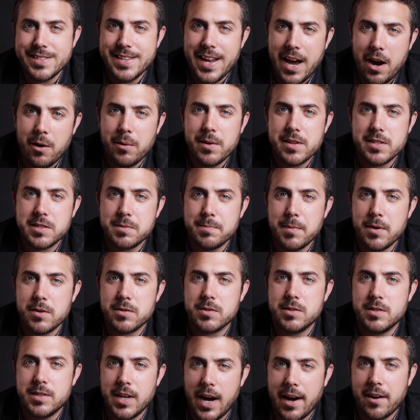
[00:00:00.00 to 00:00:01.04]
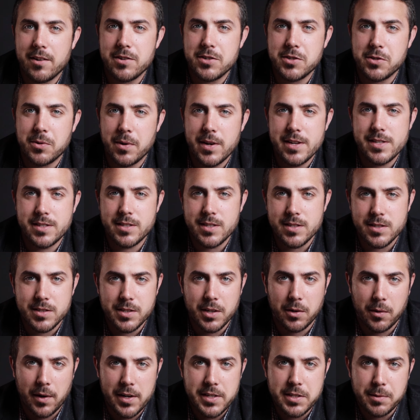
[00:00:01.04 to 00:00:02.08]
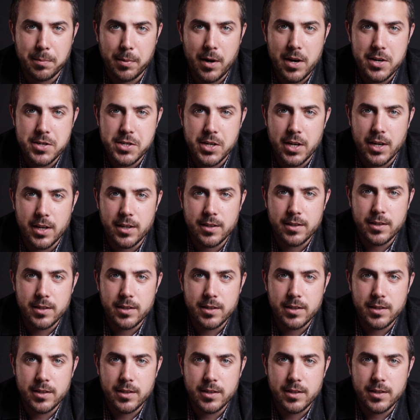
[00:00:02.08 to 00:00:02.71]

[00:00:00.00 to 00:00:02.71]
now at its most dire straits since the Great Depression.